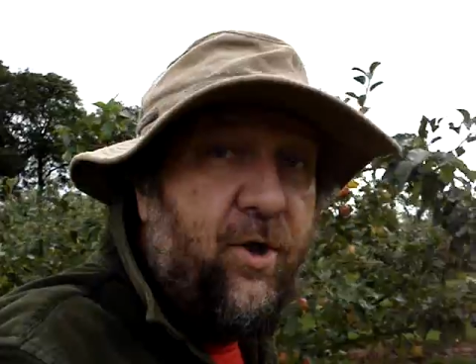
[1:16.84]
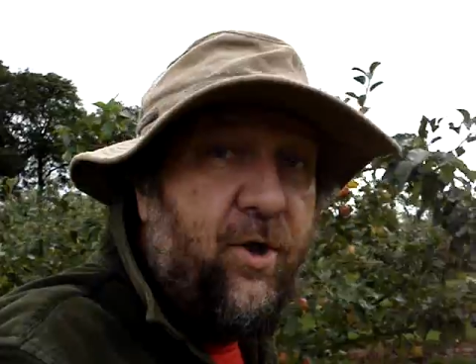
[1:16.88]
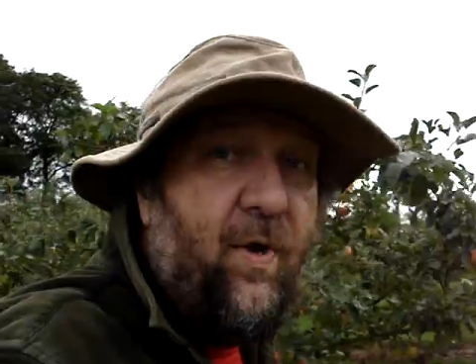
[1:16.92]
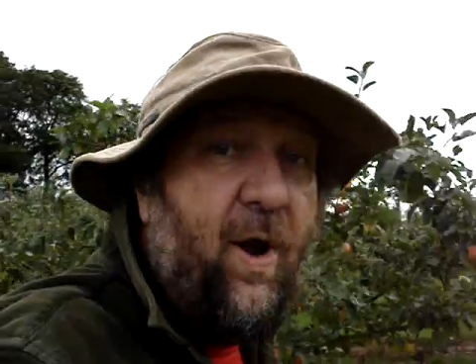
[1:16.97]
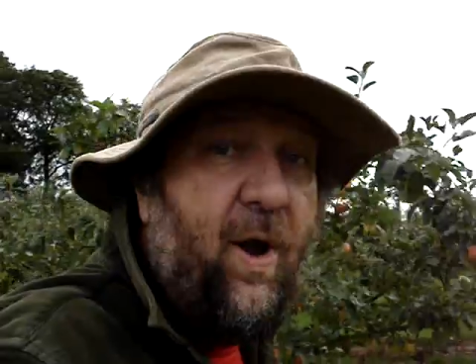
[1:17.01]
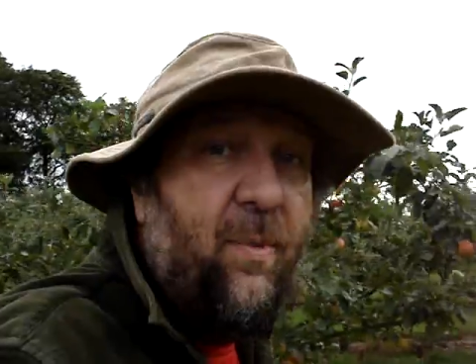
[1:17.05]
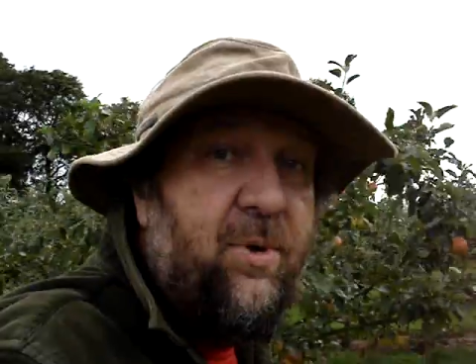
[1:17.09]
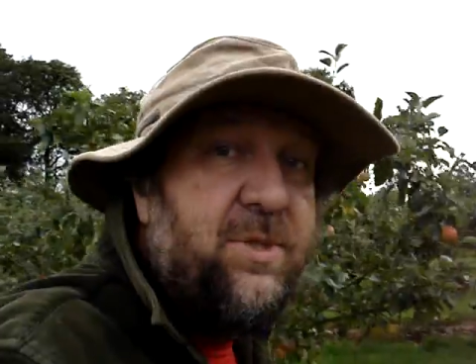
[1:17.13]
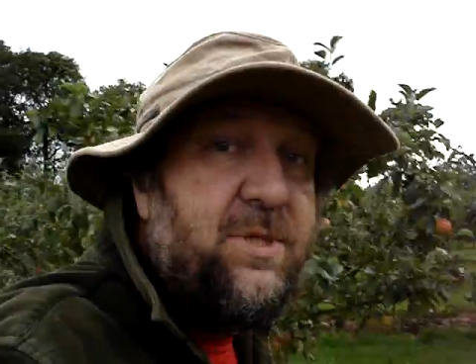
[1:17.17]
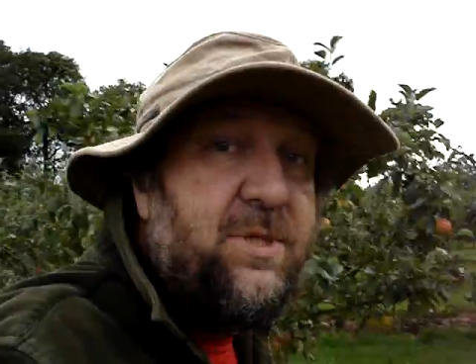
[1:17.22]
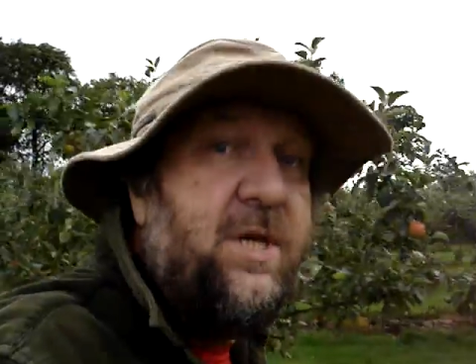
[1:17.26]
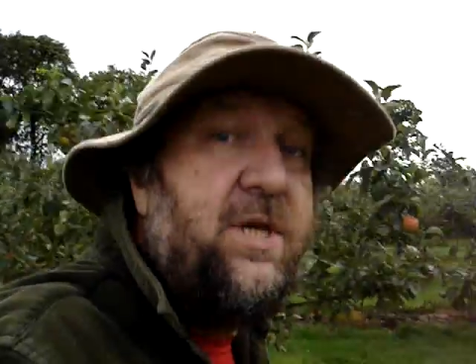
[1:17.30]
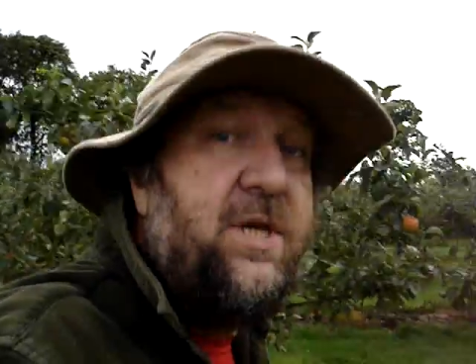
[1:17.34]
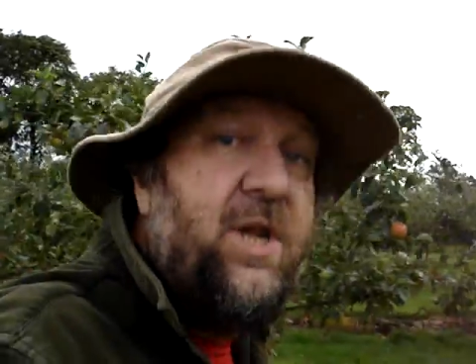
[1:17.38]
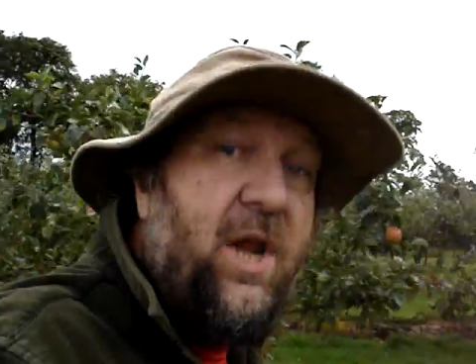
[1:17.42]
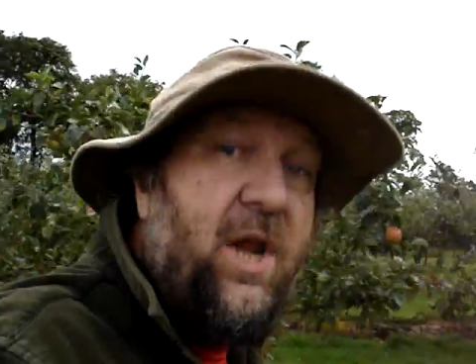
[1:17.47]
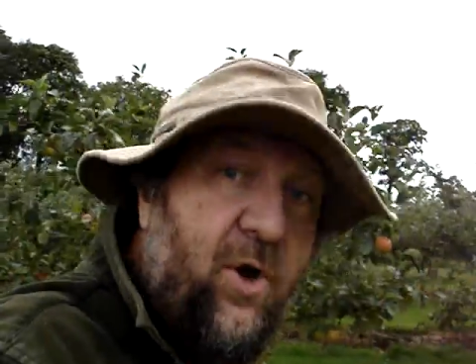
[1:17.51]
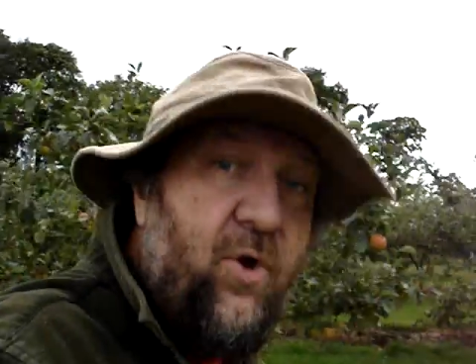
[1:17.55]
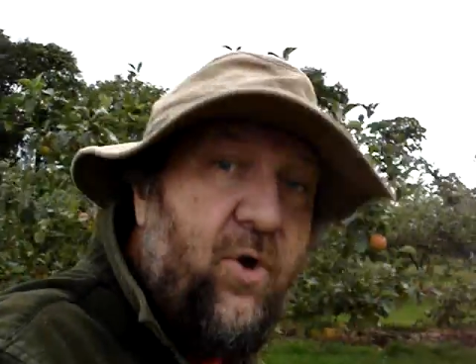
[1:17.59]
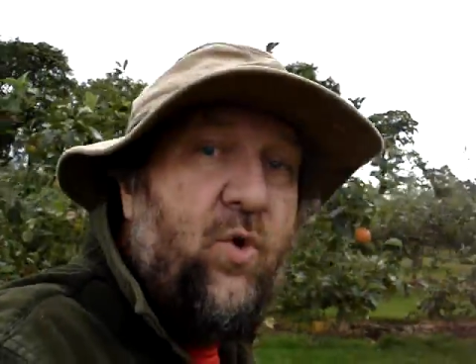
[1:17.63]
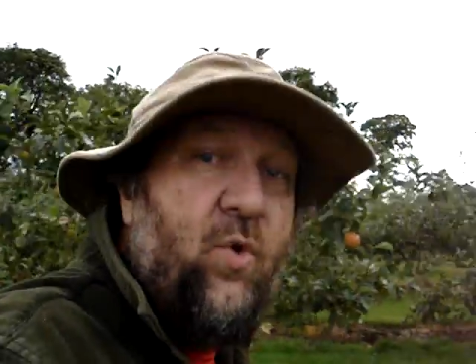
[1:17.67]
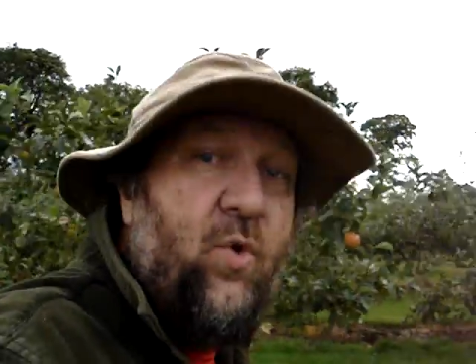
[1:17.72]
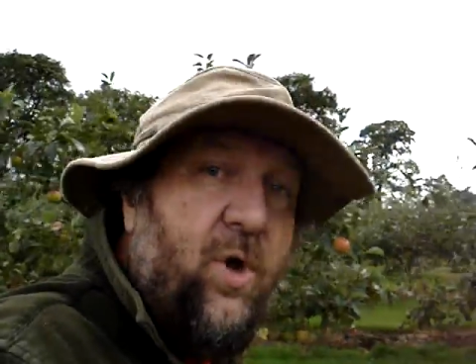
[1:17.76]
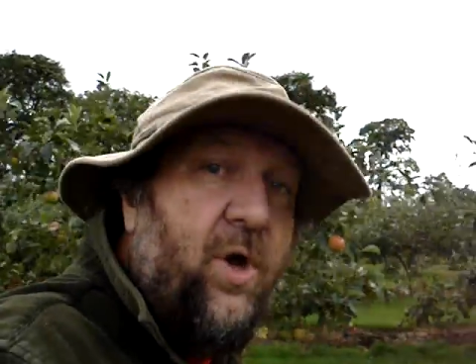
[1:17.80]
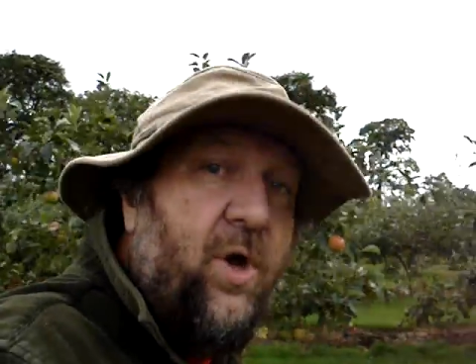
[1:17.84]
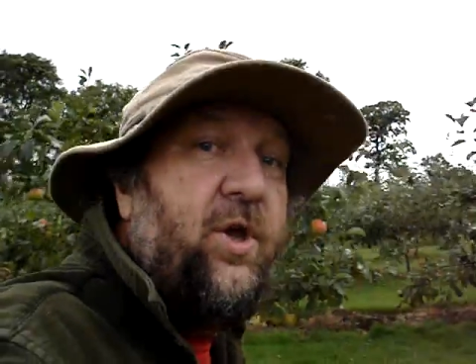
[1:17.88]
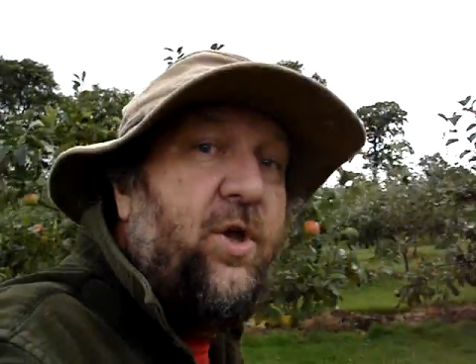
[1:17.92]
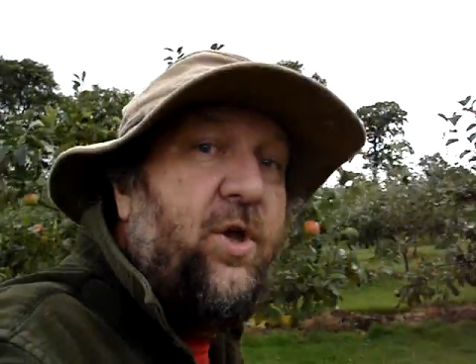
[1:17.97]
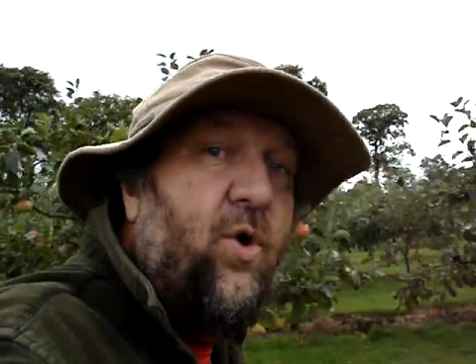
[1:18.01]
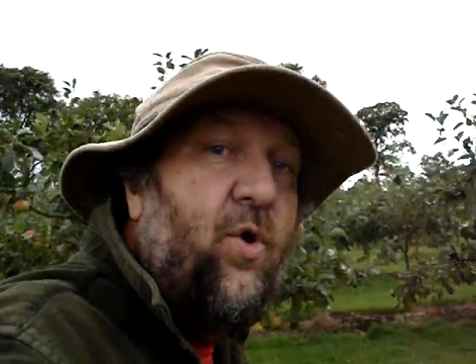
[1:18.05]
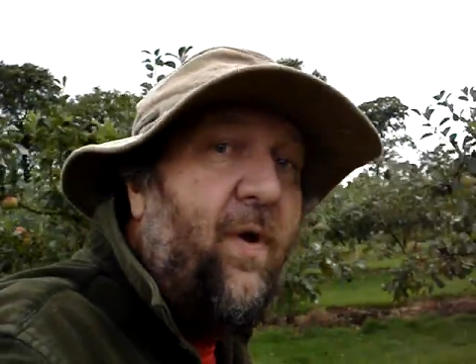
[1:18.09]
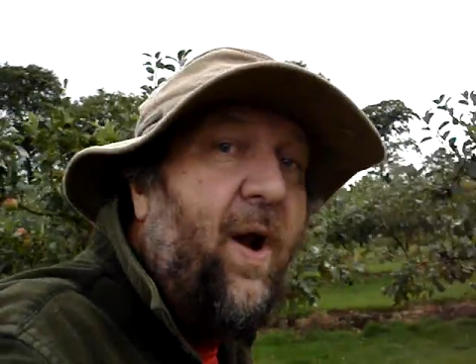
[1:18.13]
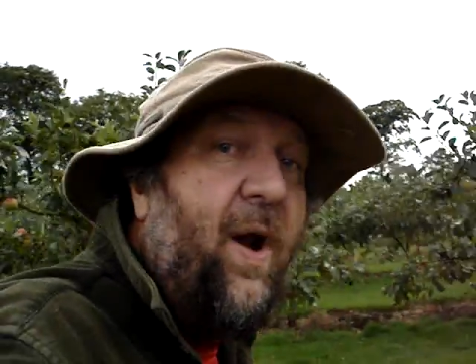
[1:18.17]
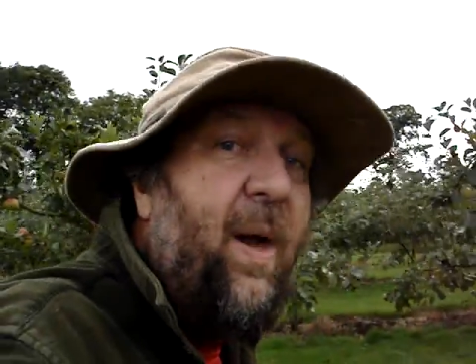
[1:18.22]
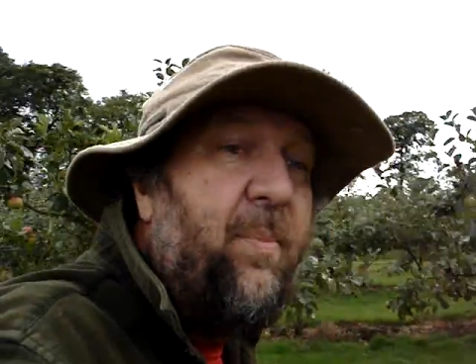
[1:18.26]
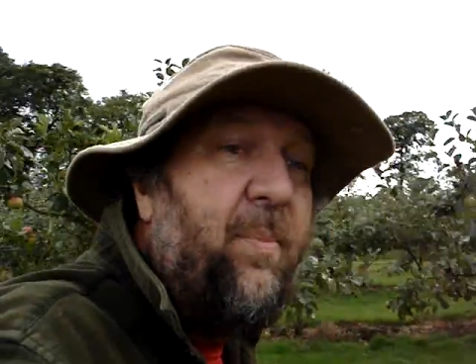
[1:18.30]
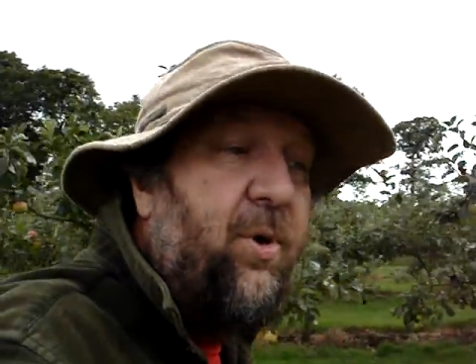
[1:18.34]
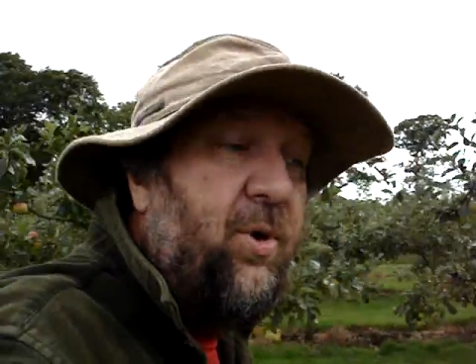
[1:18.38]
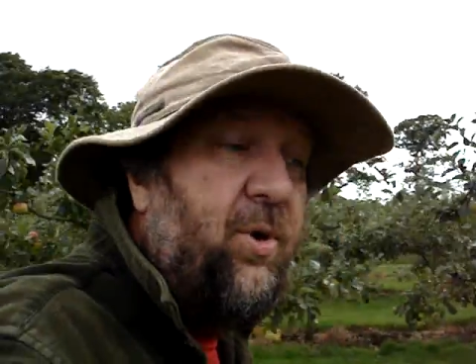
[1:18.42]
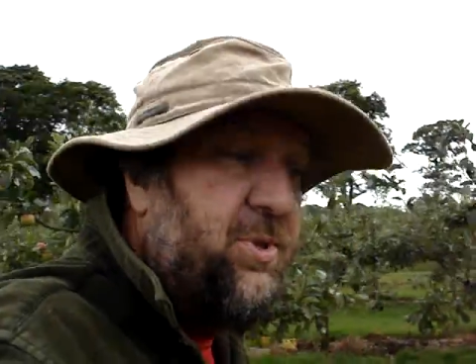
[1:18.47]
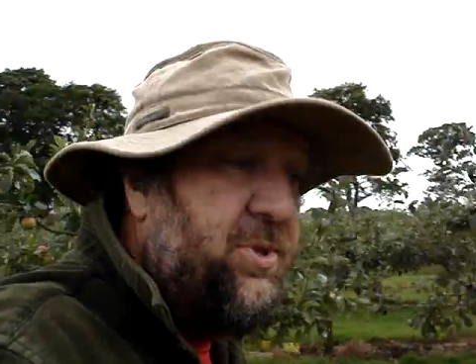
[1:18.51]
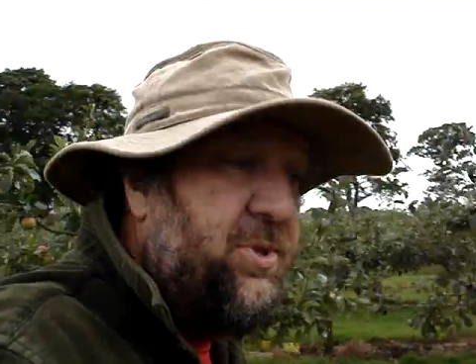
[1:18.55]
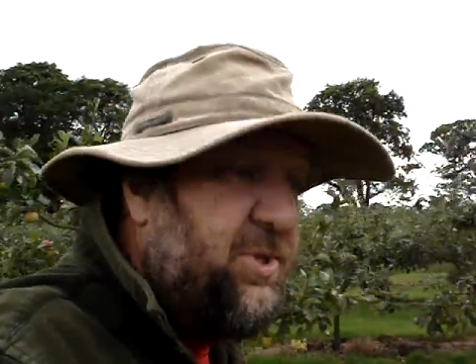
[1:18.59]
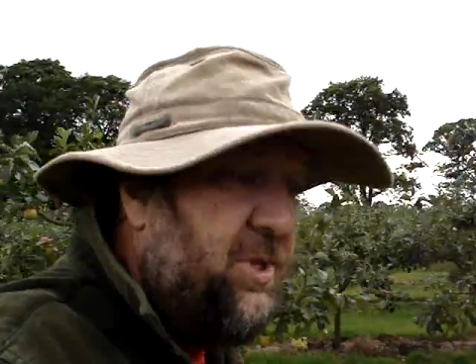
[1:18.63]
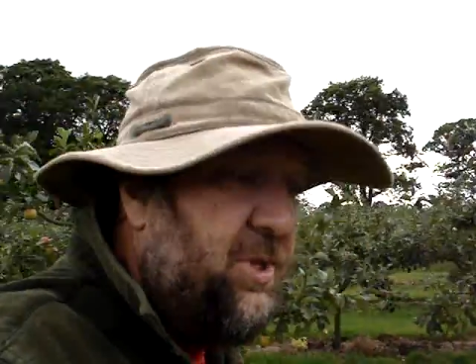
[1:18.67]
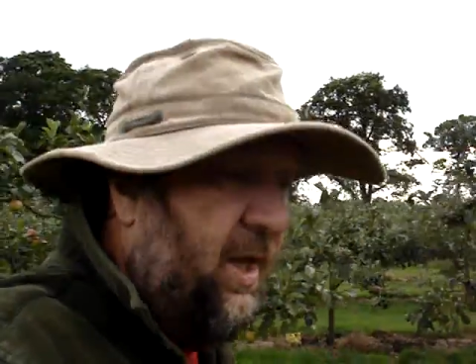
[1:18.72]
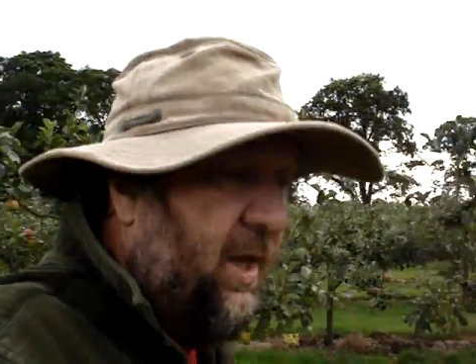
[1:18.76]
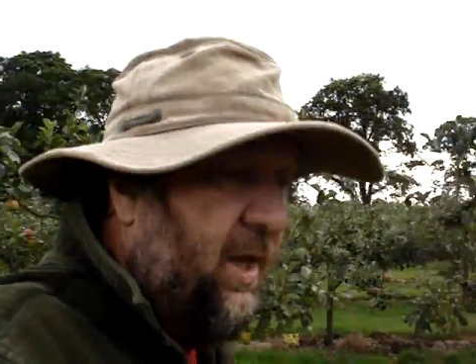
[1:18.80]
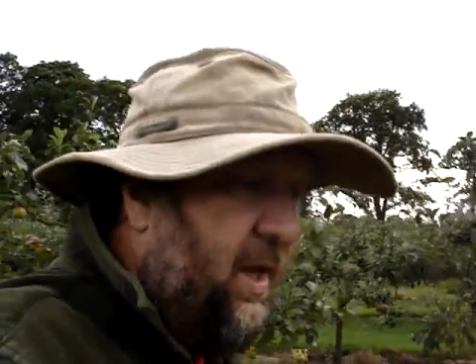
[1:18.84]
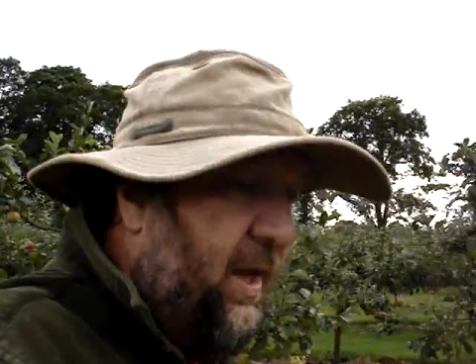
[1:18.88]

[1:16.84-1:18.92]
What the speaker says: your apples, know your apples.